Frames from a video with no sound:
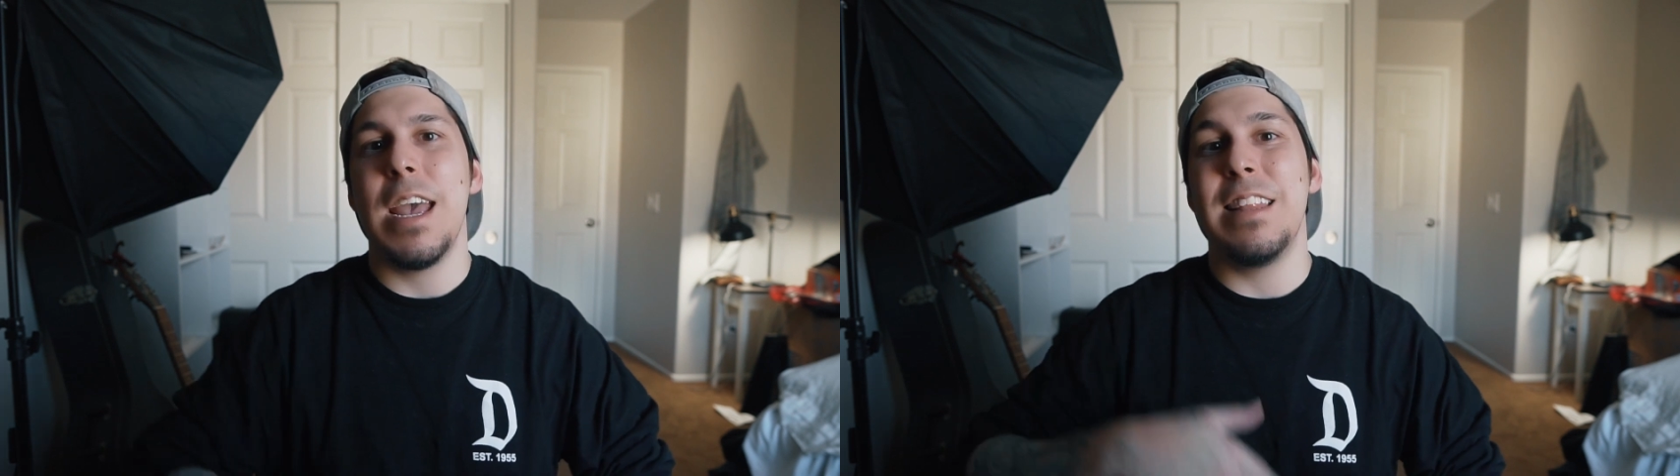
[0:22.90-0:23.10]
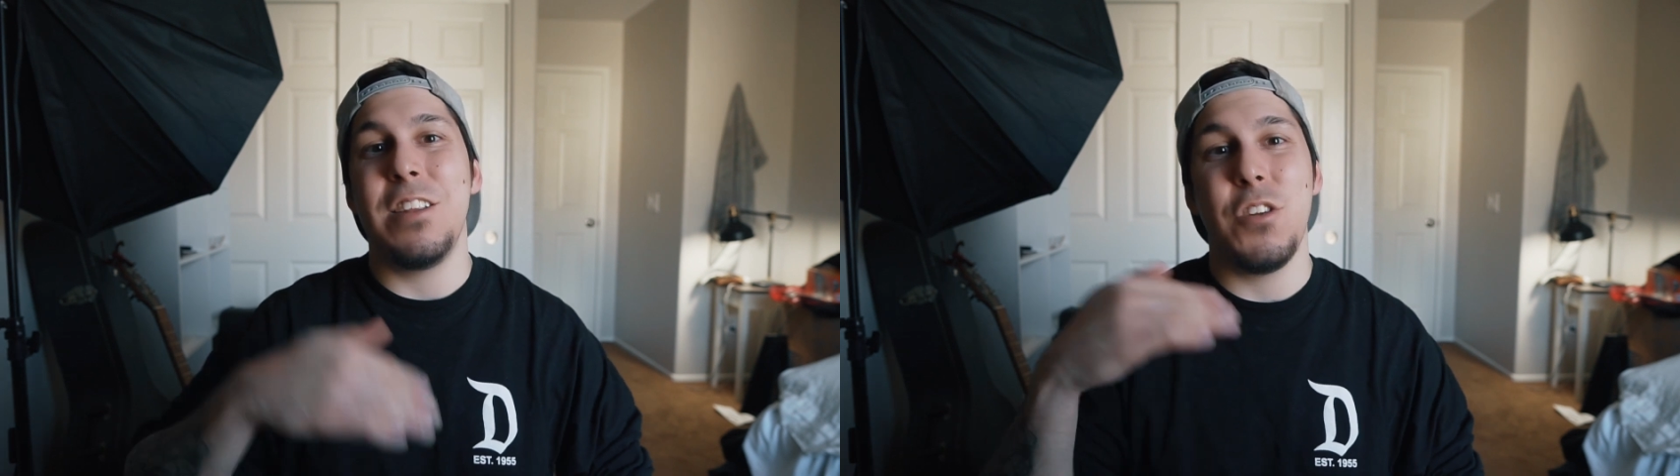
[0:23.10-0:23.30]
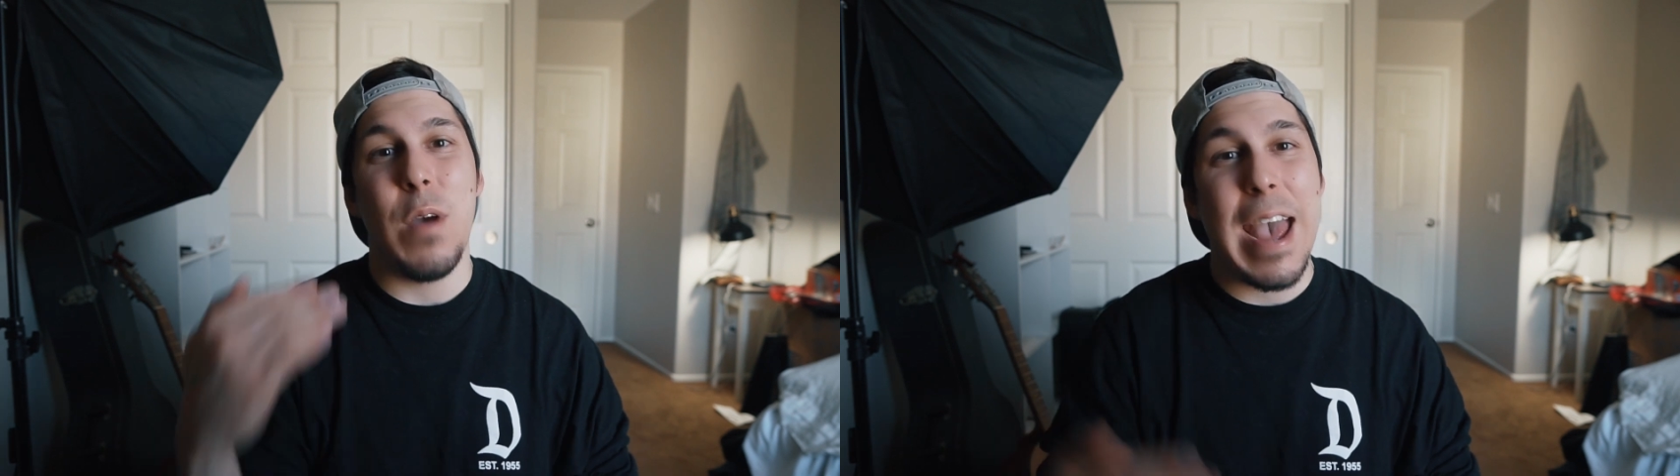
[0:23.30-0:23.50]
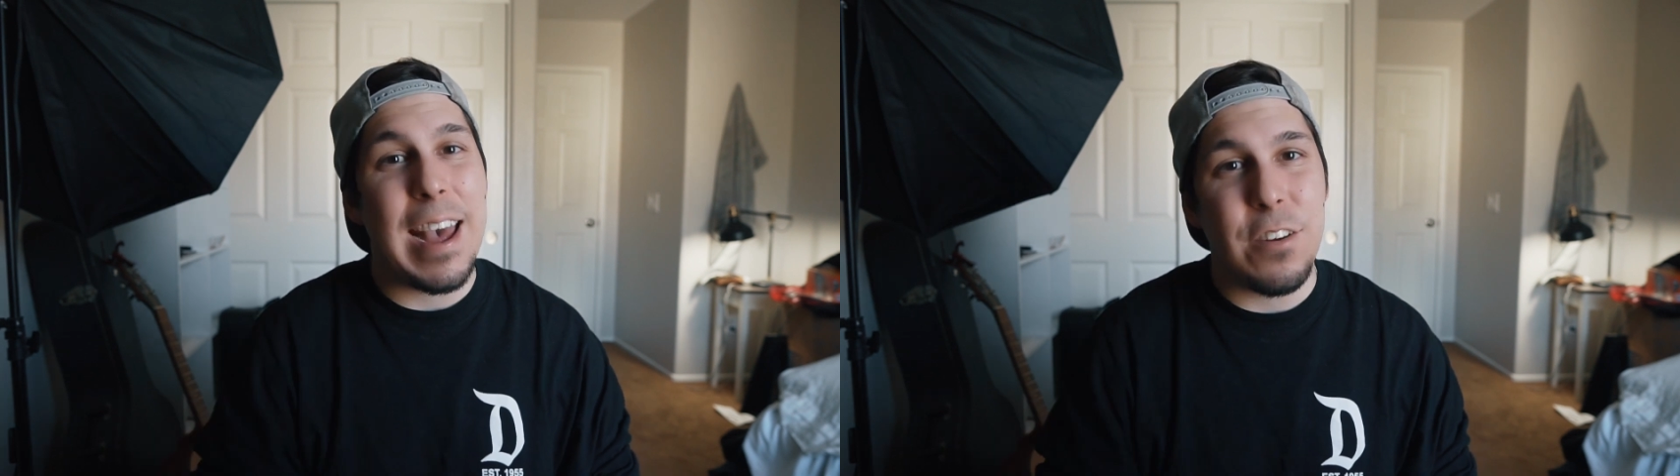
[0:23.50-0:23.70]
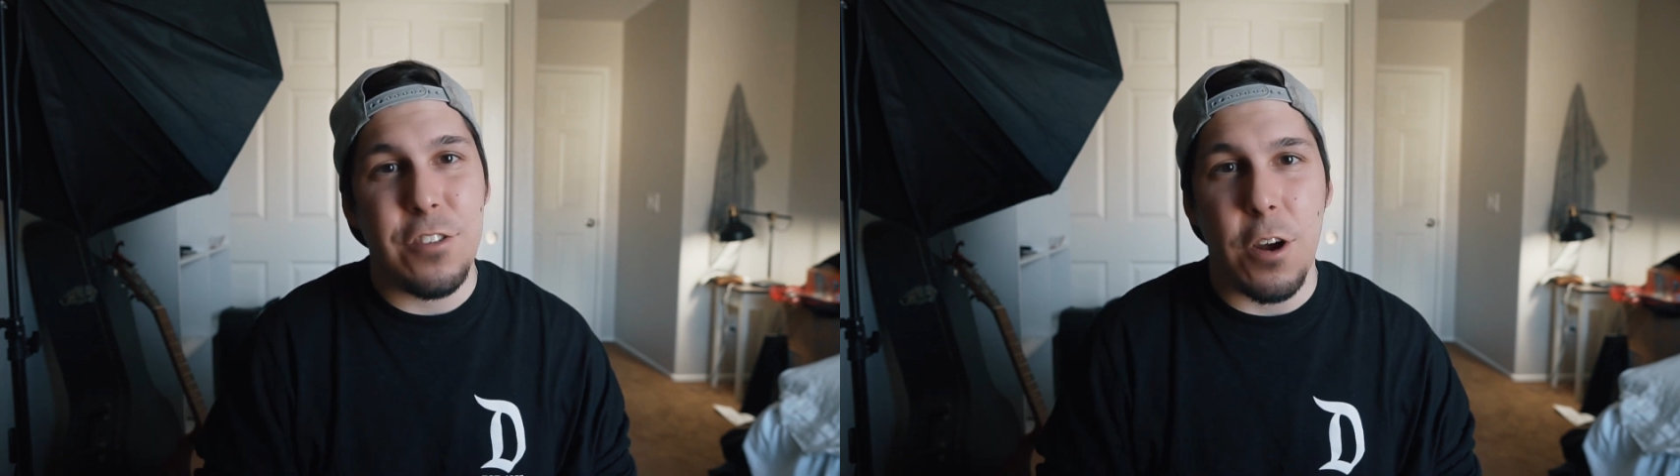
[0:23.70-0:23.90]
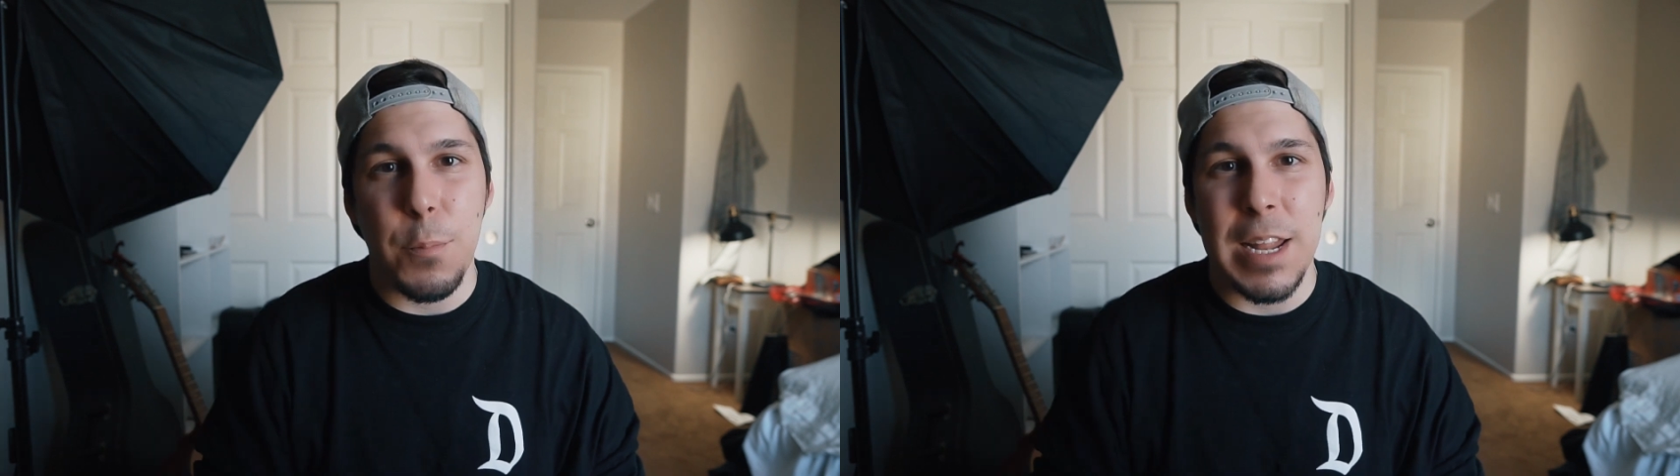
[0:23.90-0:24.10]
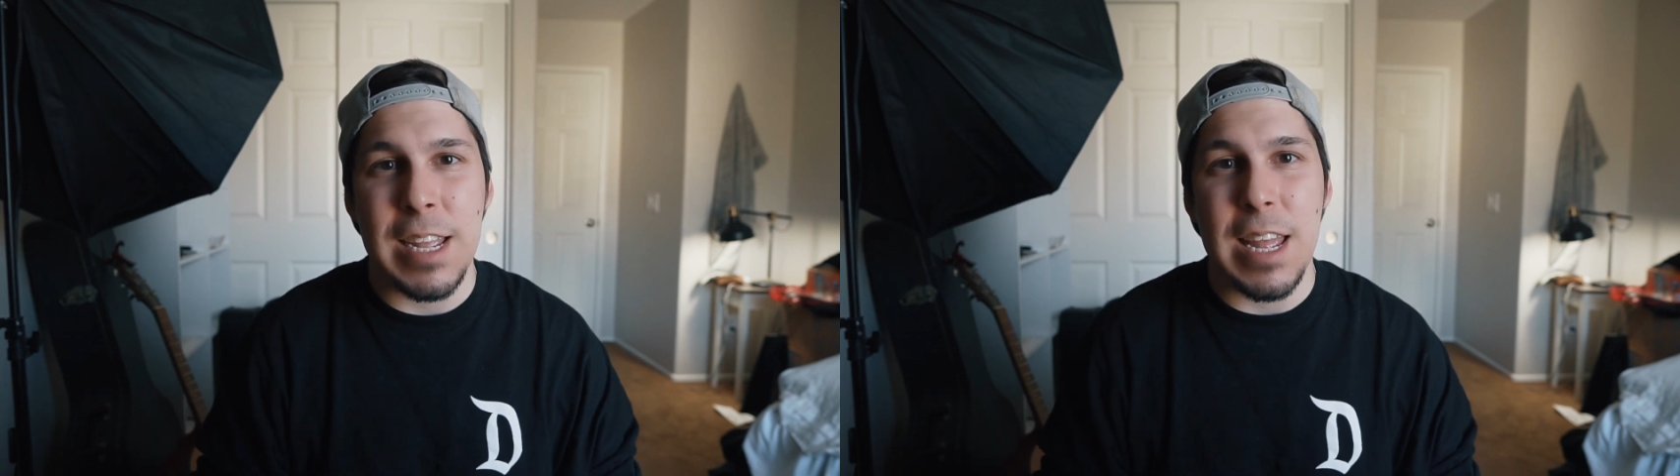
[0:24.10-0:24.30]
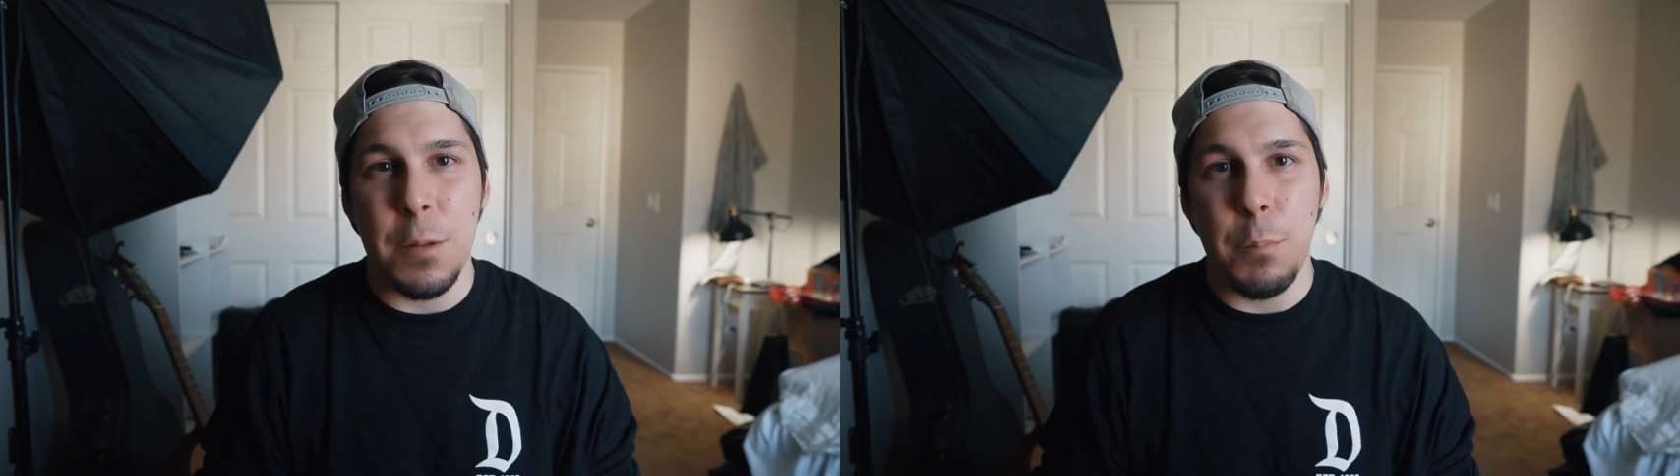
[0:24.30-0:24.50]
and then you add
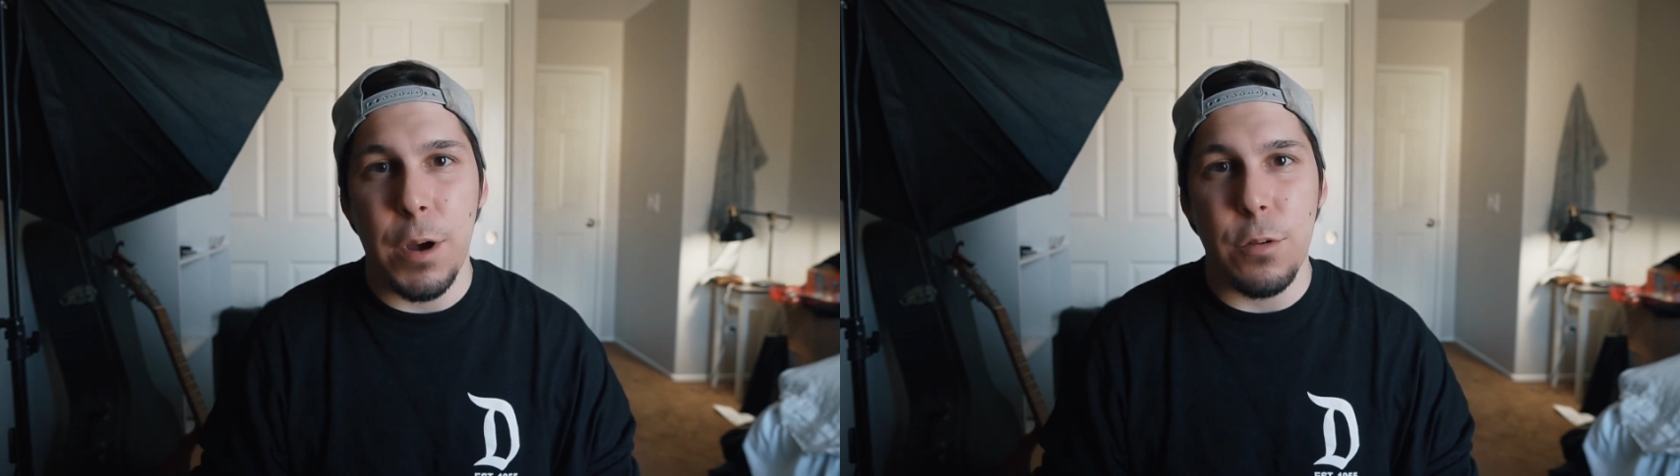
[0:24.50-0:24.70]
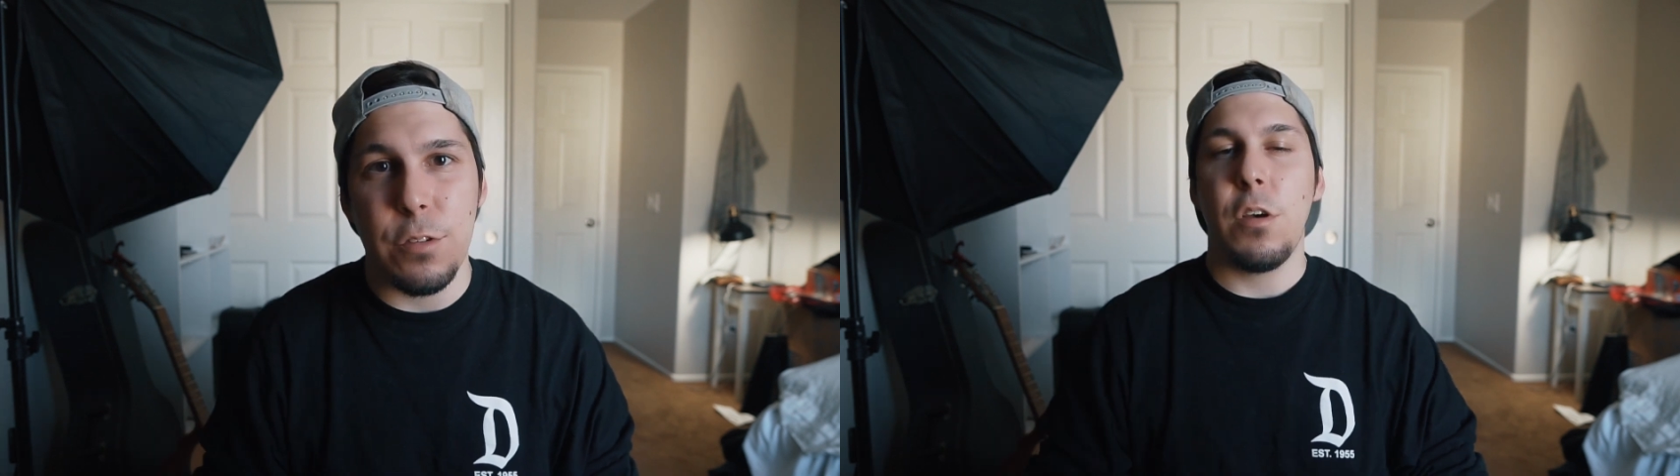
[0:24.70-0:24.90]
sharpening in post.